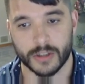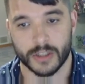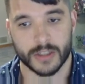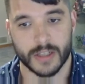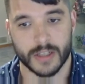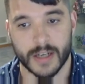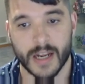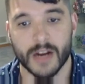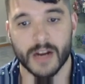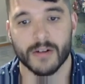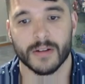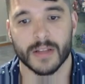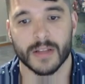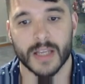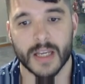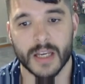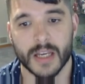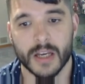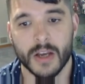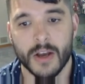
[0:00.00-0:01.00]
inherently
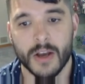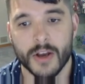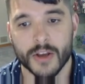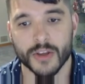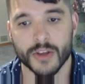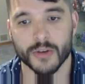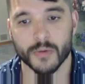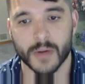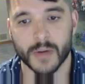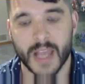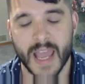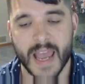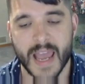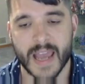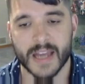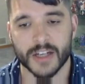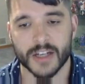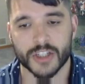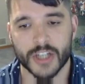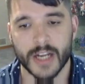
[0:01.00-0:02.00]
you
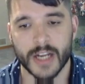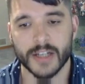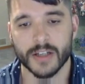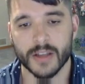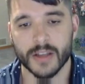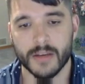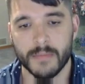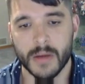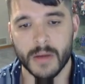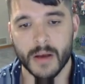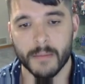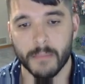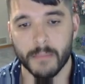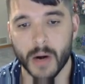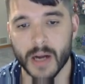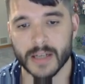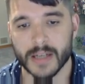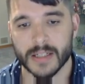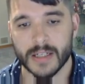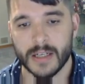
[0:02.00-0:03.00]
can't chain to them, but
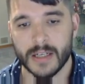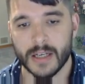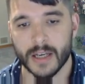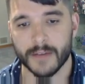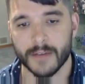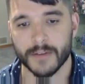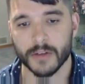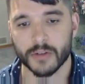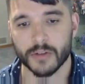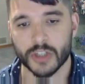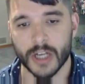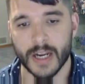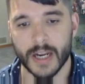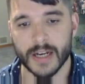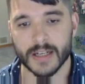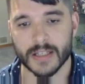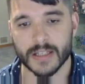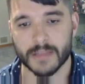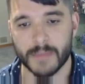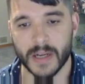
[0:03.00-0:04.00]
if you chain a
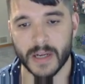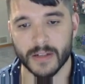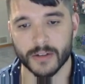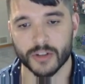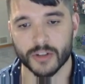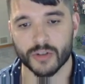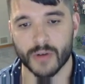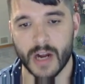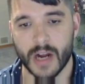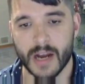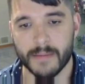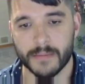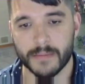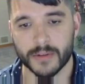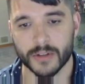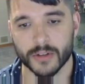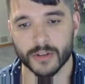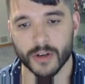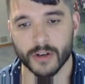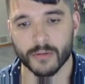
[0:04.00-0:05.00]
spell or trap to
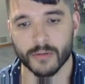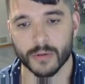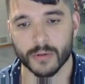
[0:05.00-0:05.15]
Dark Ruler